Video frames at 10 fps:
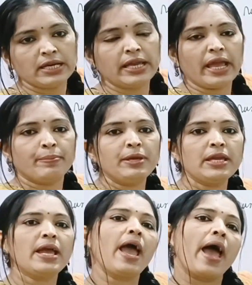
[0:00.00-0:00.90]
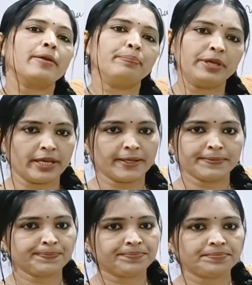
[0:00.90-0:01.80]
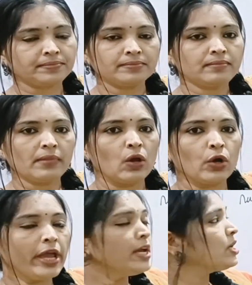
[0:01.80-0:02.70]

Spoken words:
right? A, B and B, A.